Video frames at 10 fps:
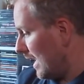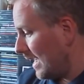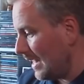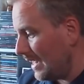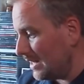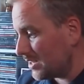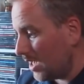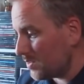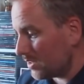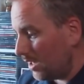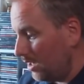And then in terms of the